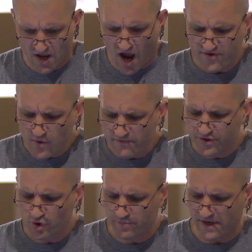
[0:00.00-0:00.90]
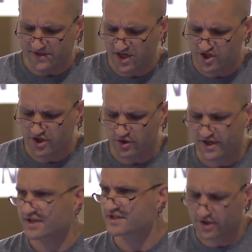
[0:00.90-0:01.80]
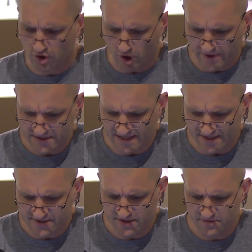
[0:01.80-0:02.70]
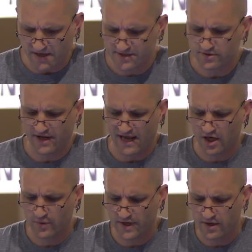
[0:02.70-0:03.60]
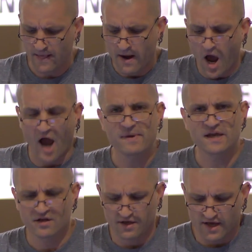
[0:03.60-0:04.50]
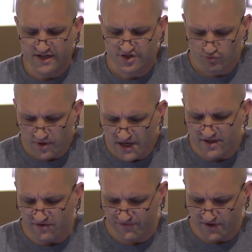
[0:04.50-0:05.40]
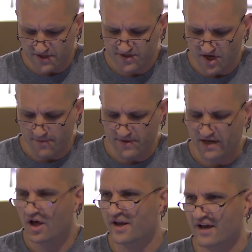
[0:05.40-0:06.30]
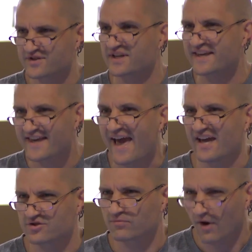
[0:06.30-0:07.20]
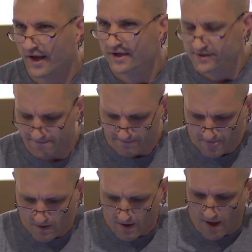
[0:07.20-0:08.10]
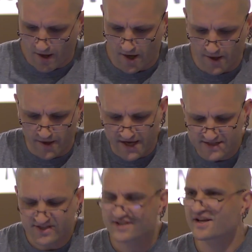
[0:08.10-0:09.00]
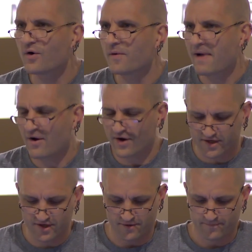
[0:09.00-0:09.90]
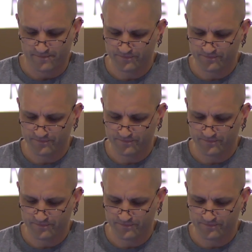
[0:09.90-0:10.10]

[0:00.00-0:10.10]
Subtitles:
Have you ever thought about teaching your kids economics lessons based on Halloween? I mean, it's really the first time they learn how to get, right? It's so American.